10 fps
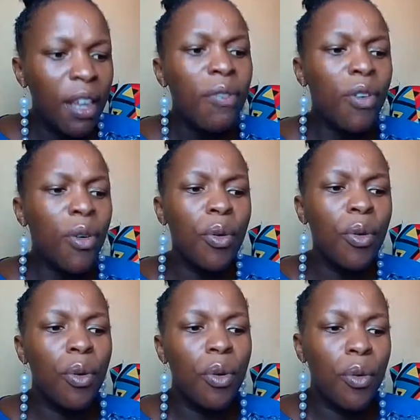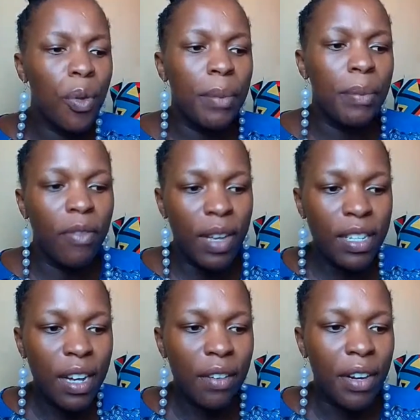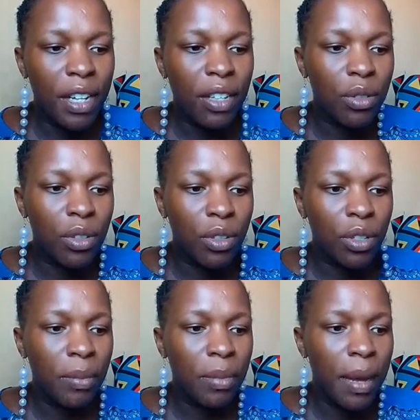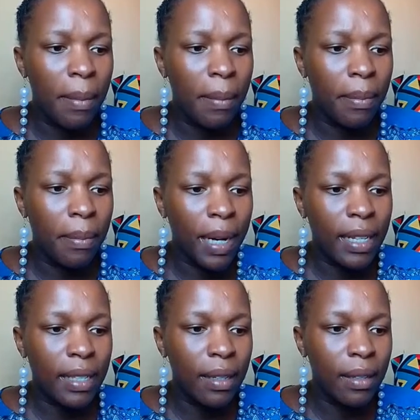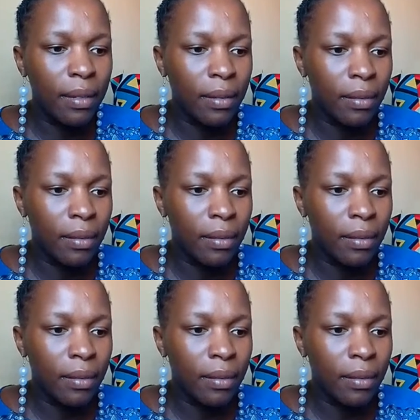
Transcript: if you will be venturing into social media marketing.